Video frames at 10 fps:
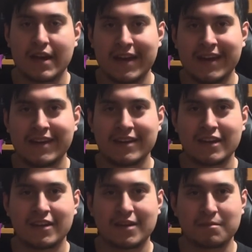and
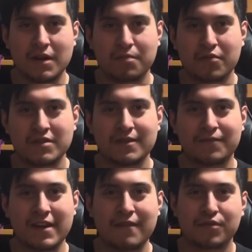in the midpoints of
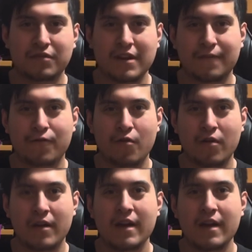FNAF 3 and 4.